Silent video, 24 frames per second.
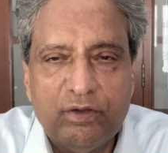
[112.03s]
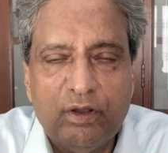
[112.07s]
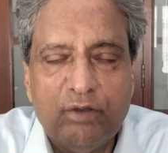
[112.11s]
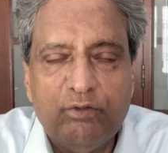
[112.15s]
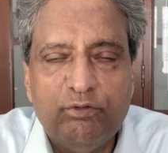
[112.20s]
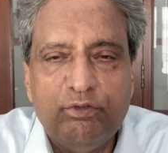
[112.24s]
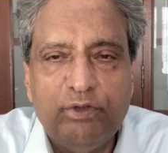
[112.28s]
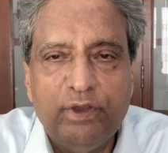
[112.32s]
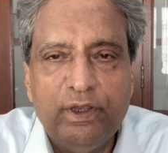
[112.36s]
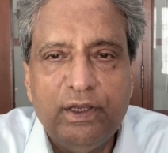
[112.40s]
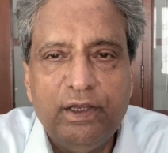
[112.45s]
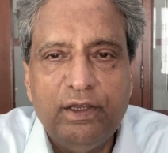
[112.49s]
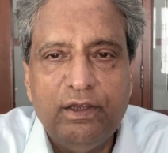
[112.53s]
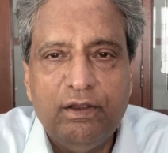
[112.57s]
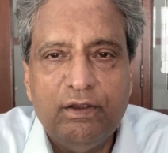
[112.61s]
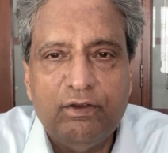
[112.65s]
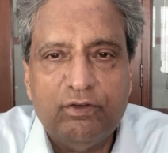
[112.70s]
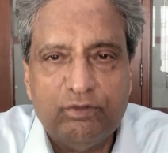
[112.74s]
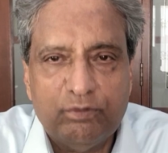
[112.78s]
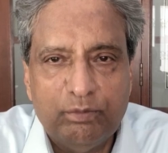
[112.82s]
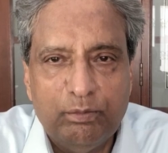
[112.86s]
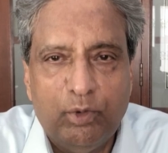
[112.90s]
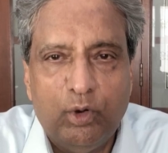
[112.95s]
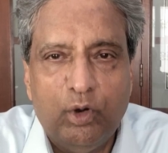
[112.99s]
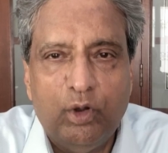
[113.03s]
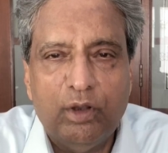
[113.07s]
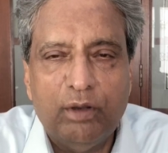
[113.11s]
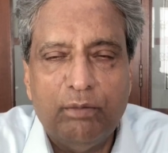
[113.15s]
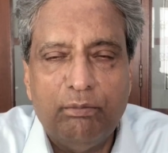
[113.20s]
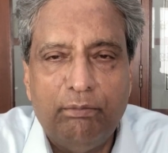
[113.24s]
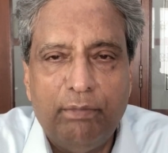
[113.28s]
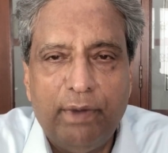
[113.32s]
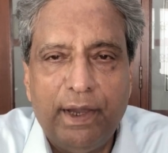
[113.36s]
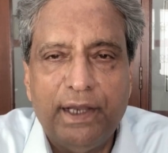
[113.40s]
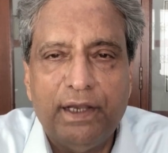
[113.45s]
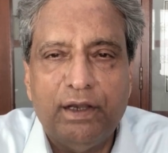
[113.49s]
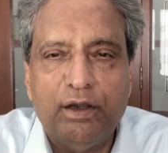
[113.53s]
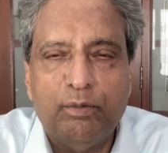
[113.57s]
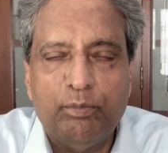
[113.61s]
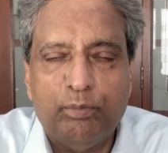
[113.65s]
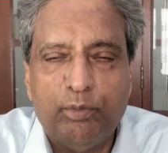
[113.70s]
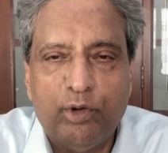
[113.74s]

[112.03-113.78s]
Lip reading: very small minor